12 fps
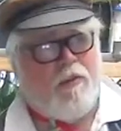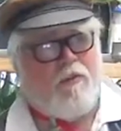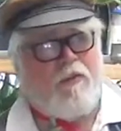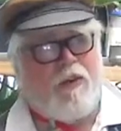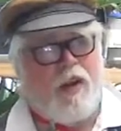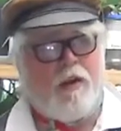
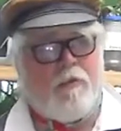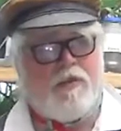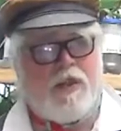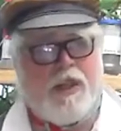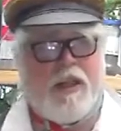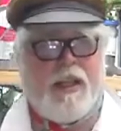farms
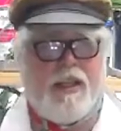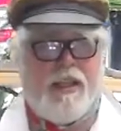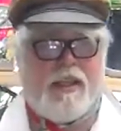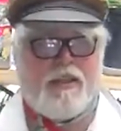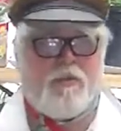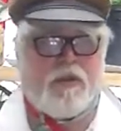on an
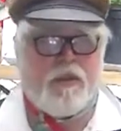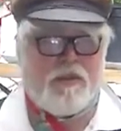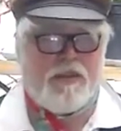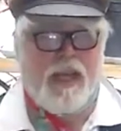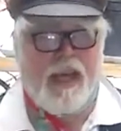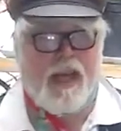industrial
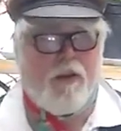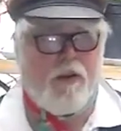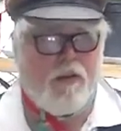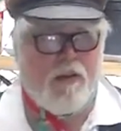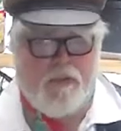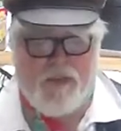scale
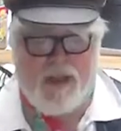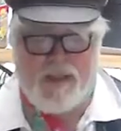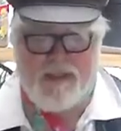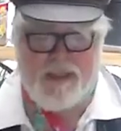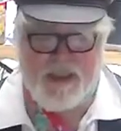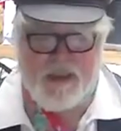to
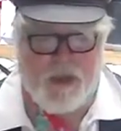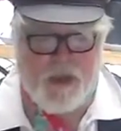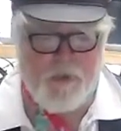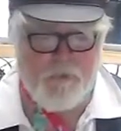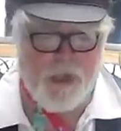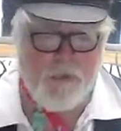feed 6
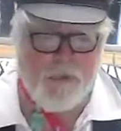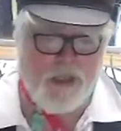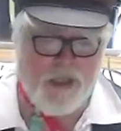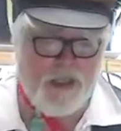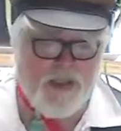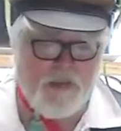billion people
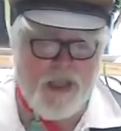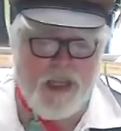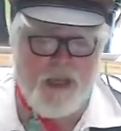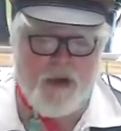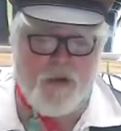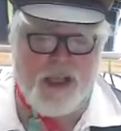on this
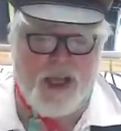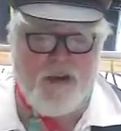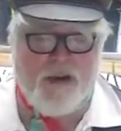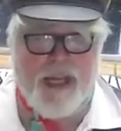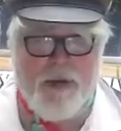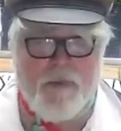planet
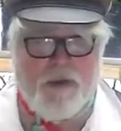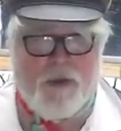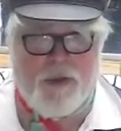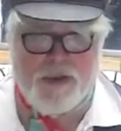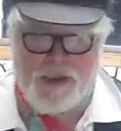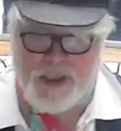without
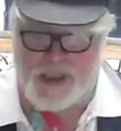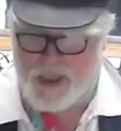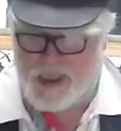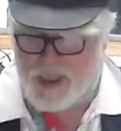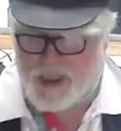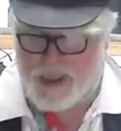chemicals.
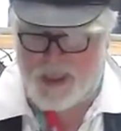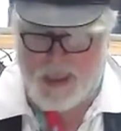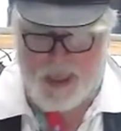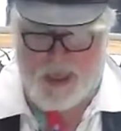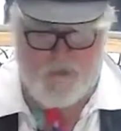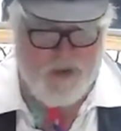I've